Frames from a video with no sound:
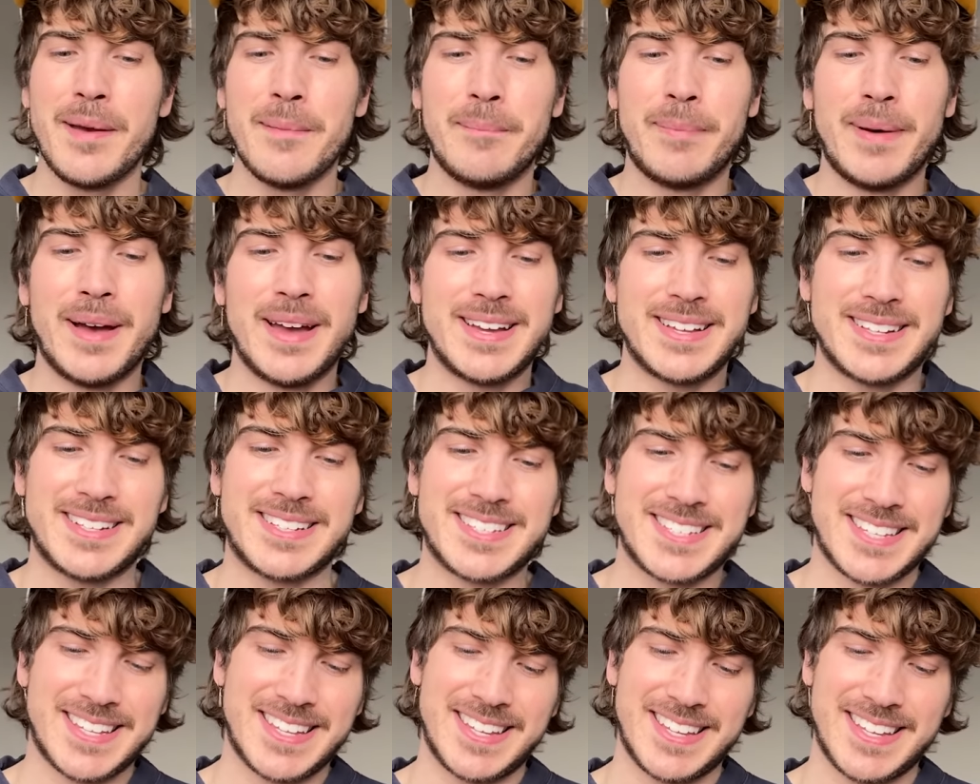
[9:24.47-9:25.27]

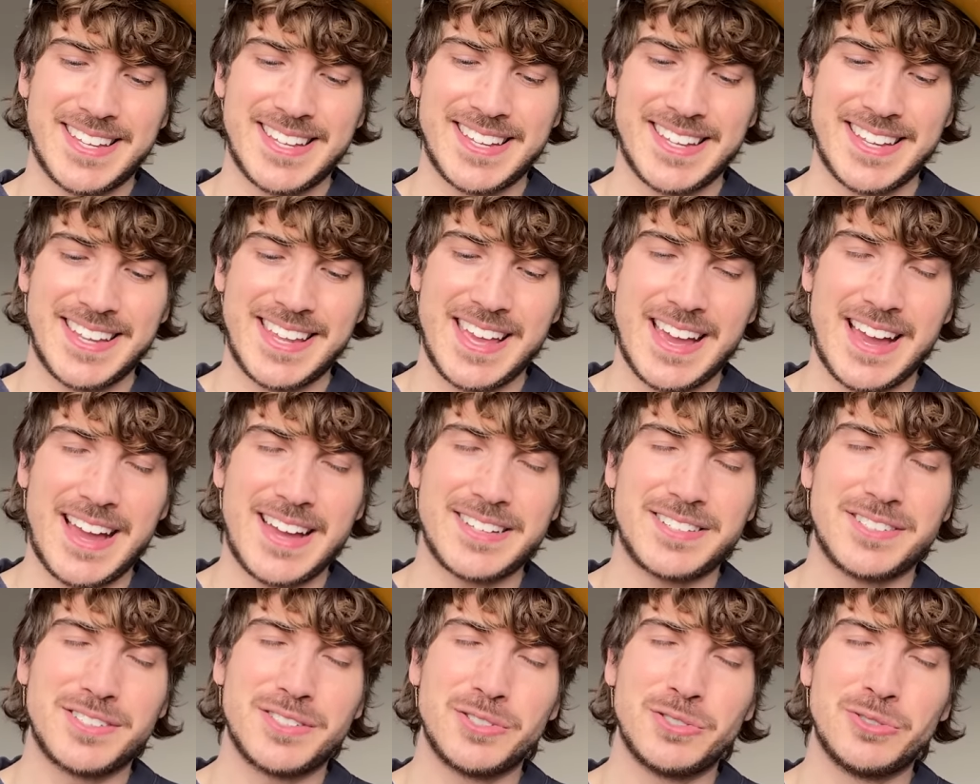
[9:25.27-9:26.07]
But yeah, I
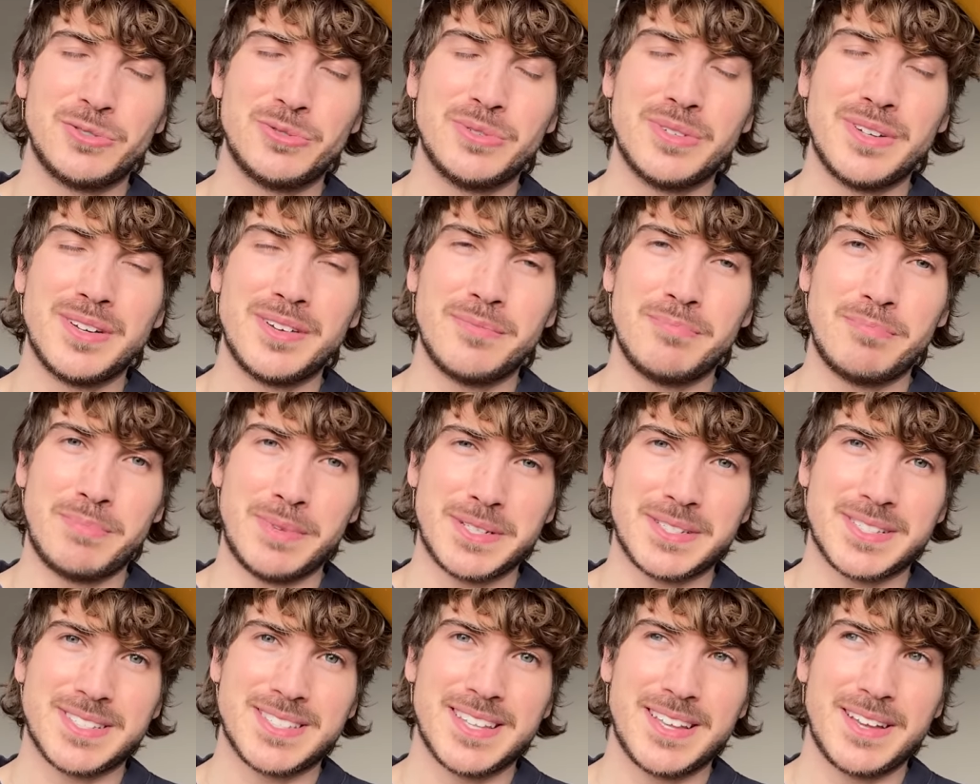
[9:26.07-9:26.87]
do
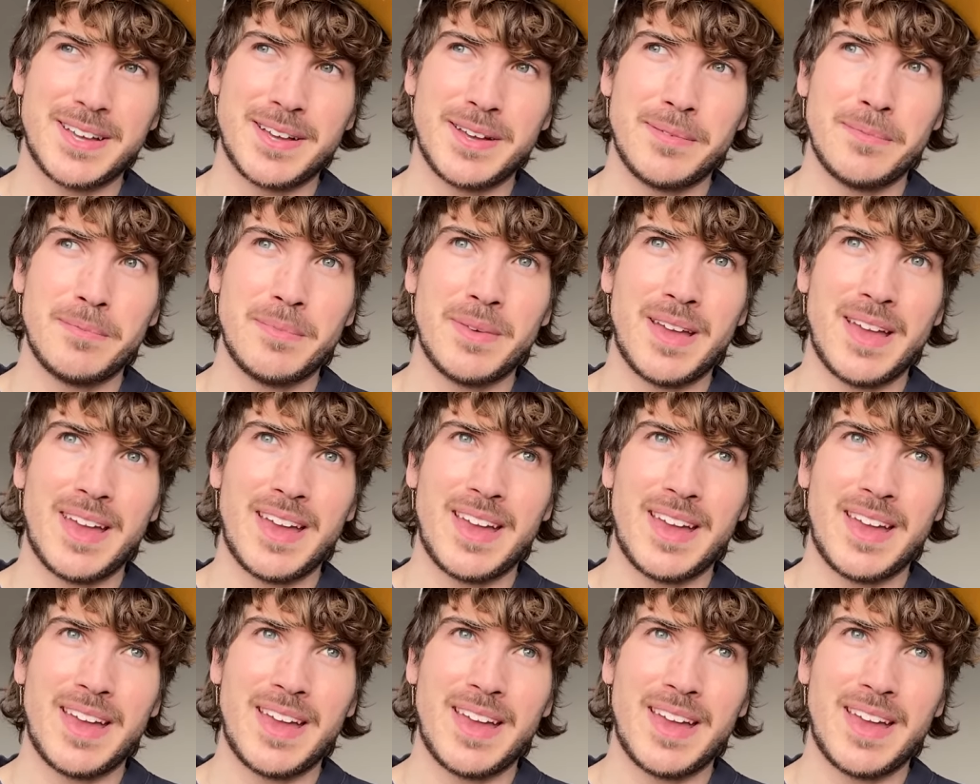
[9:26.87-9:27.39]
miss them.